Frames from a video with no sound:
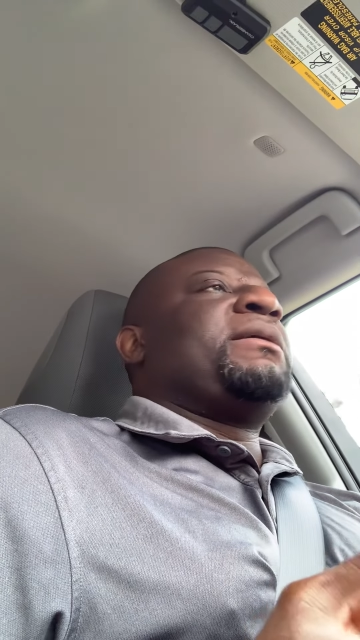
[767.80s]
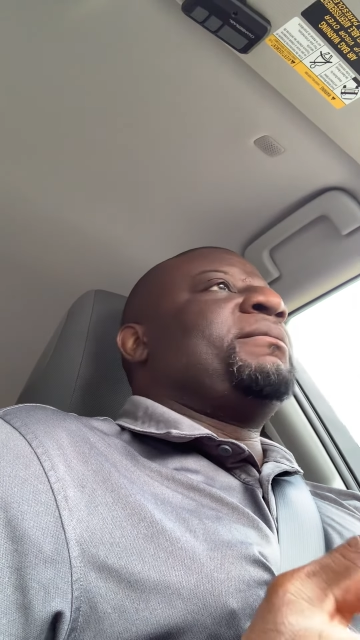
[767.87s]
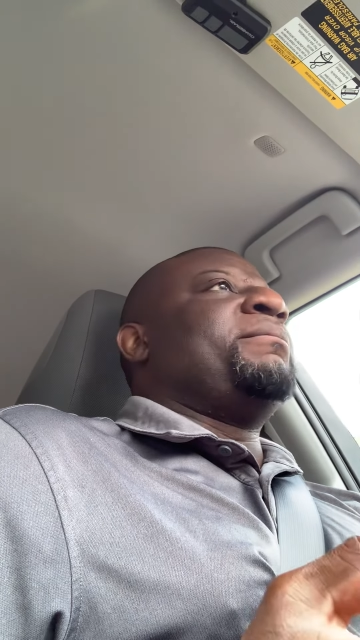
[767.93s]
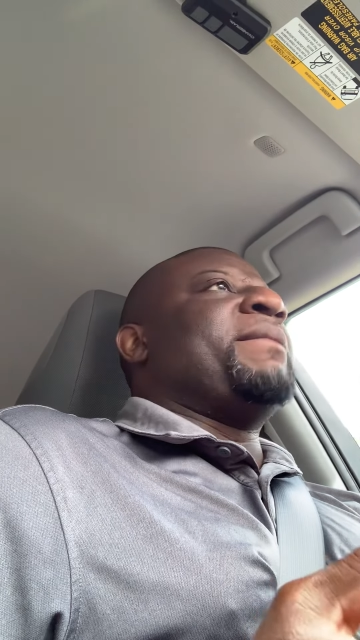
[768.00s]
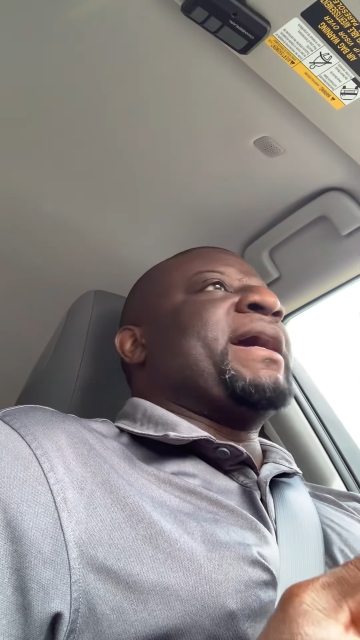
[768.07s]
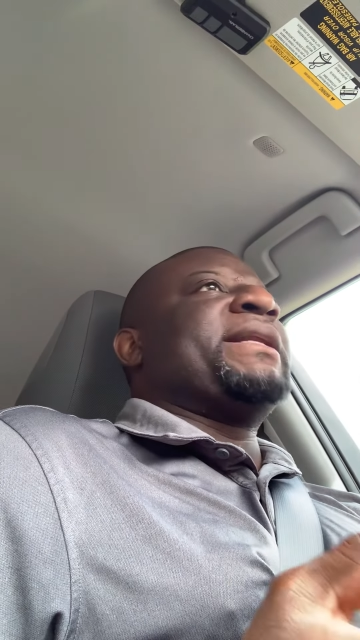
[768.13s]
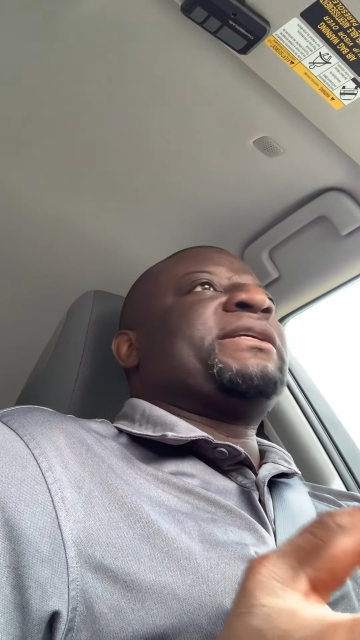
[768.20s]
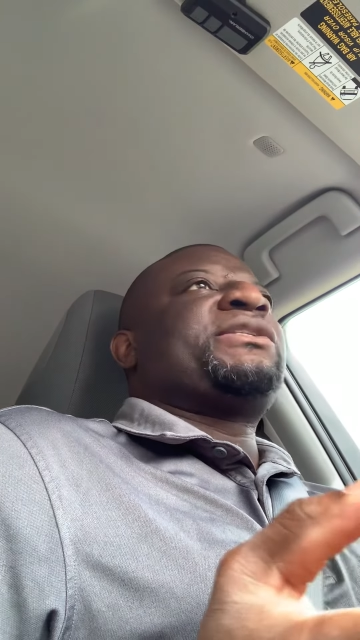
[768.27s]

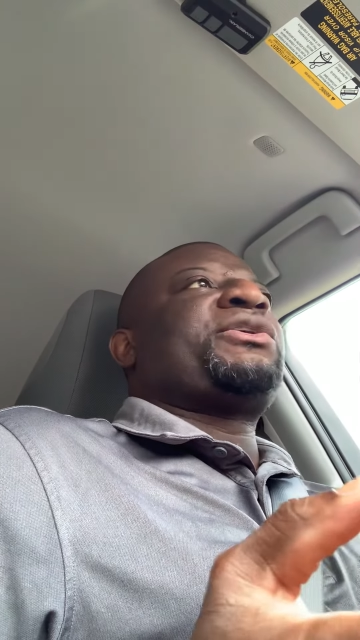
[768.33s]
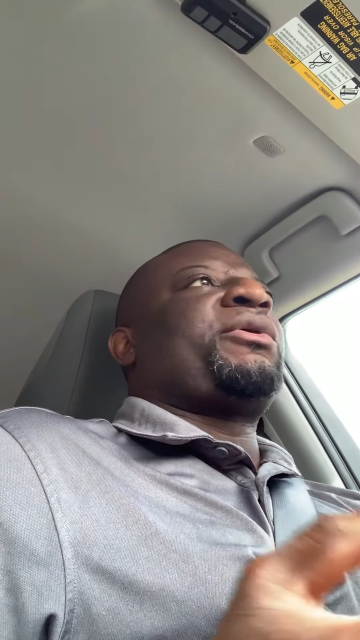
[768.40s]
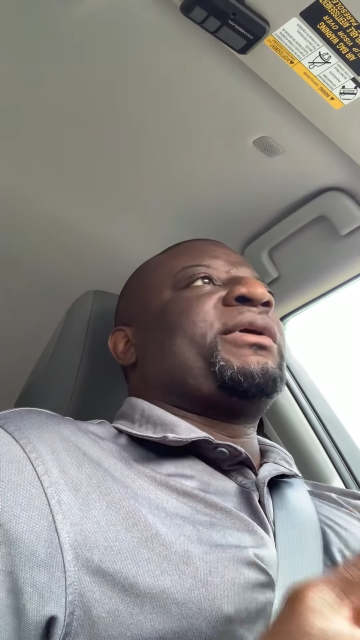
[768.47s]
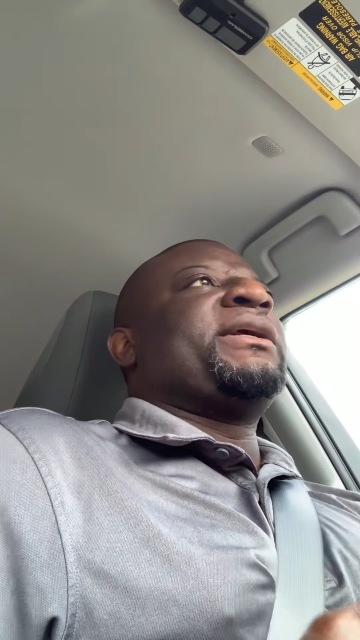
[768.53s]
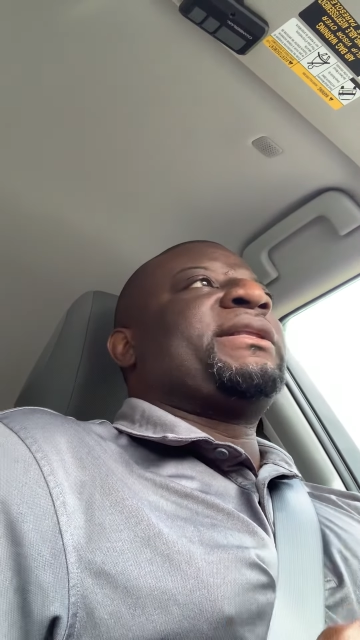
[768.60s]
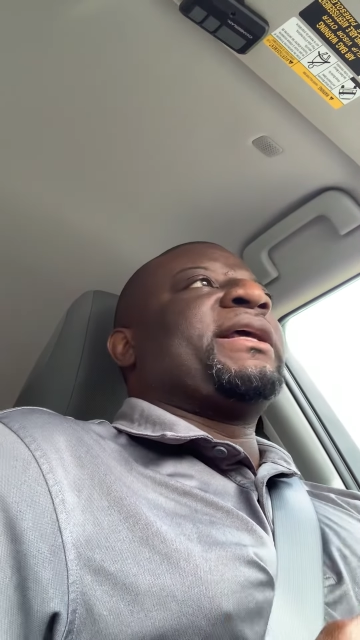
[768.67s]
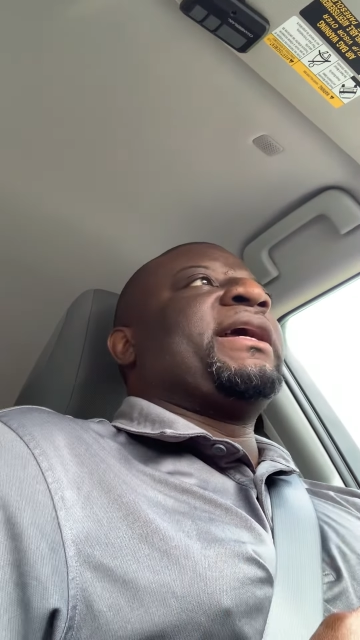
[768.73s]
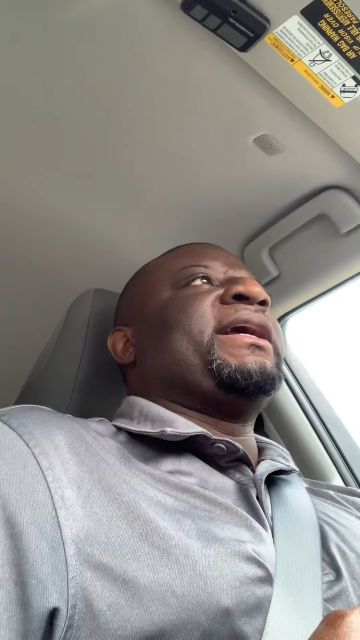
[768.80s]

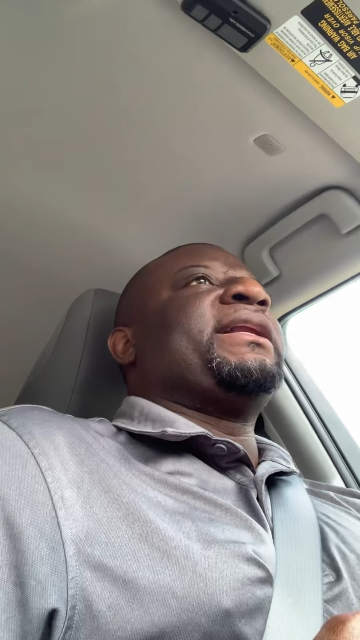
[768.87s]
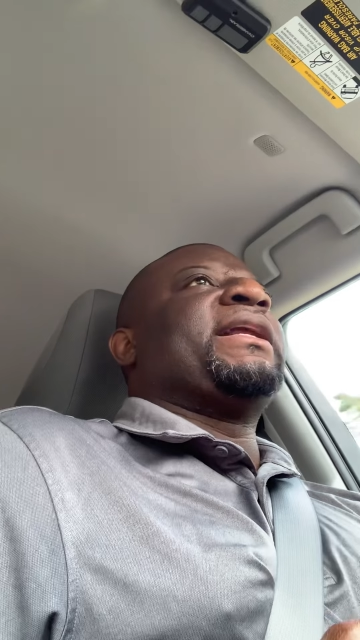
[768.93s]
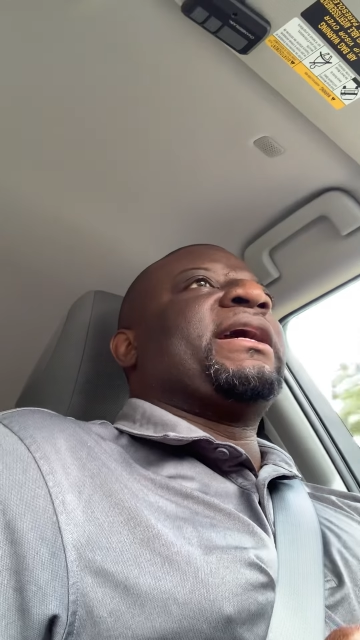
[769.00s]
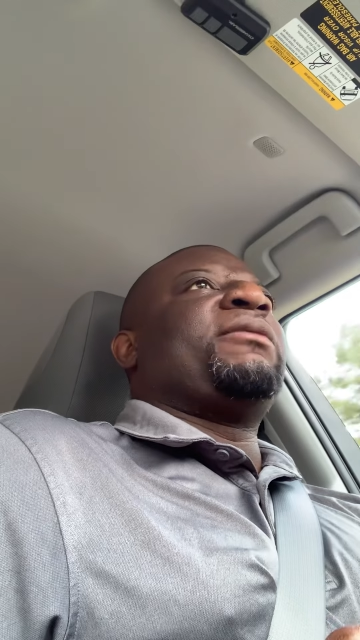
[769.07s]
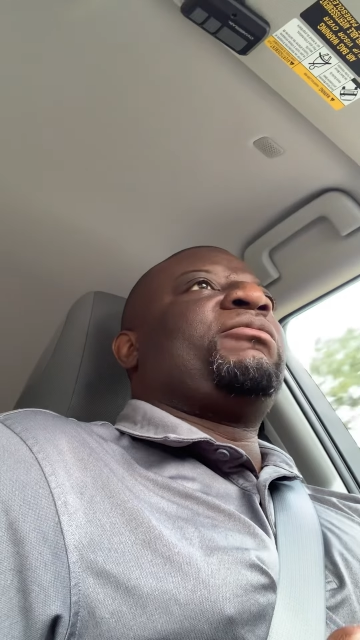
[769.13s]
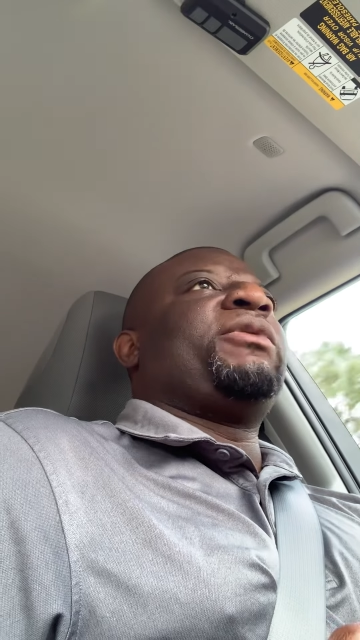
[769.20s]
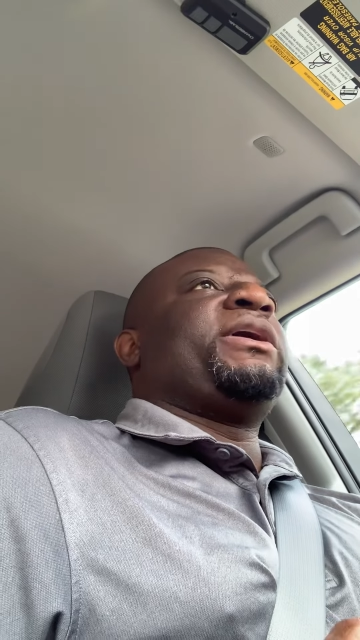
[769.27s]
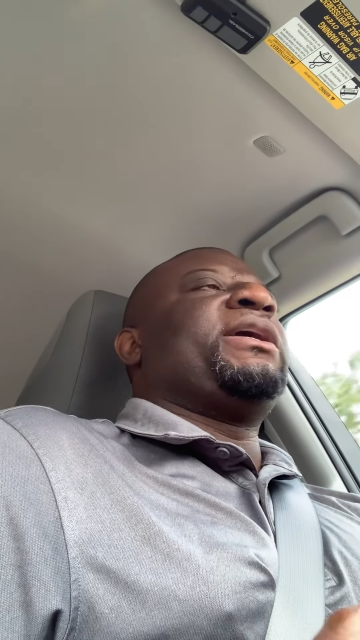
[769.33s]
mandatory thing
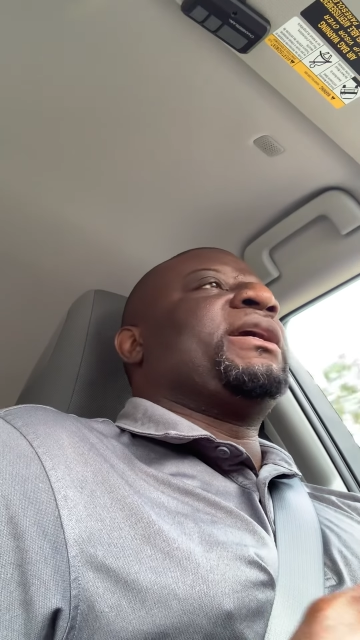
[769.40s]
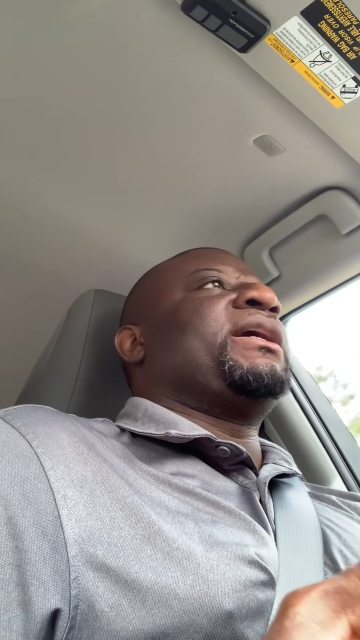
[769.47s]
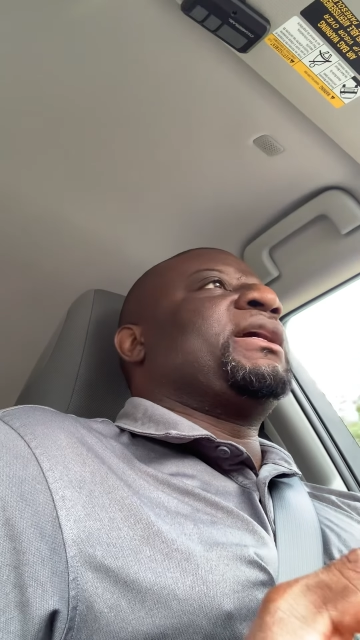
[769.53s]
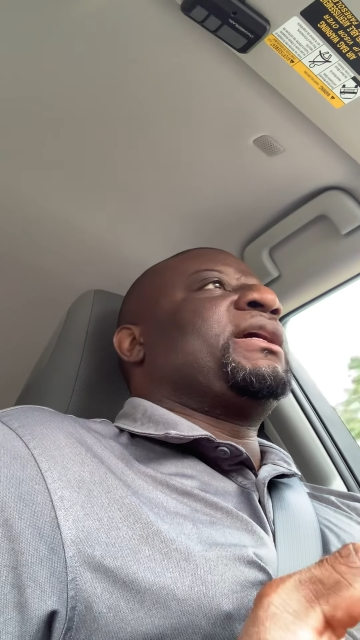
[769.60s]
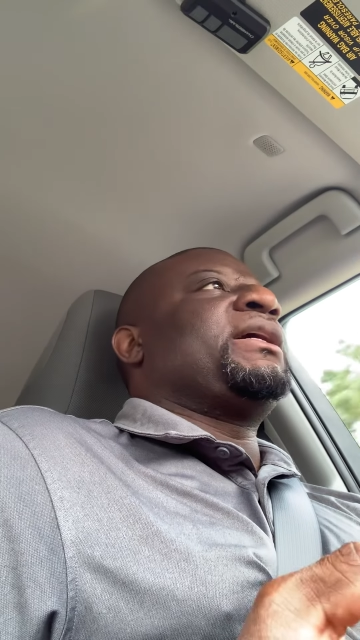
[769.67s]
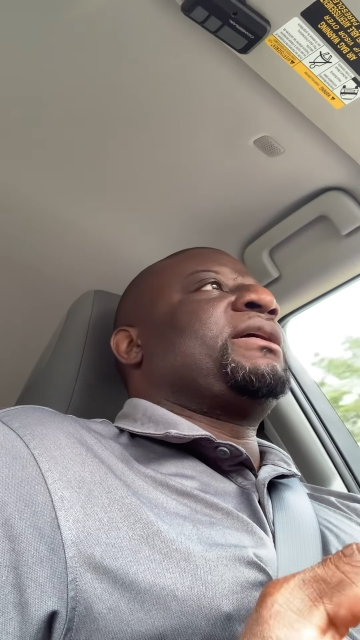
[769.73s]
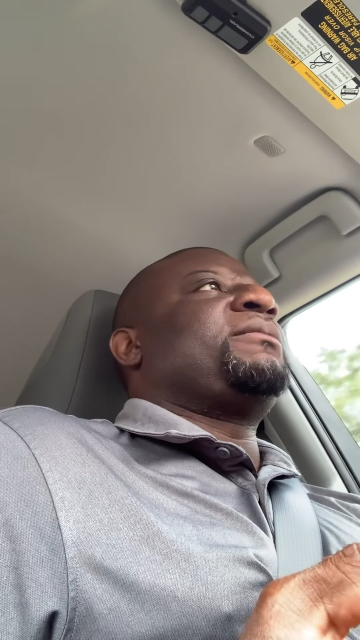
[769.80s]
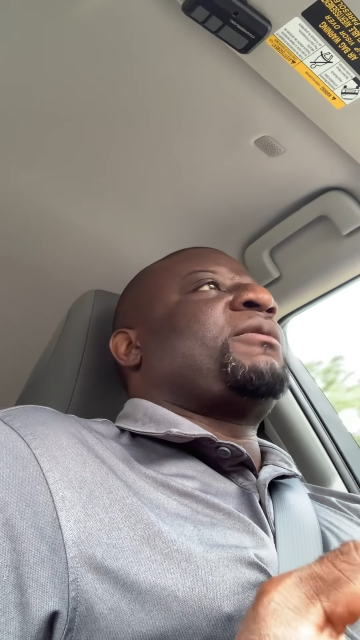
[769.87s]
that we
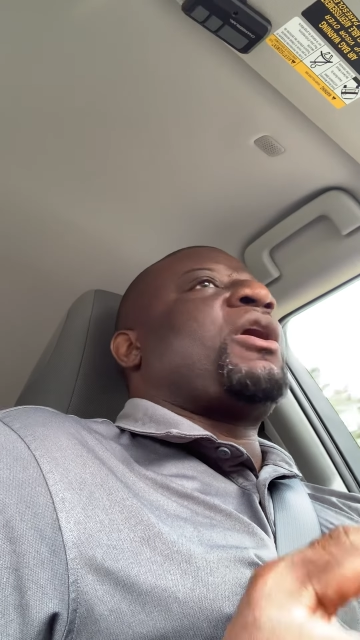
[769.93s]
um,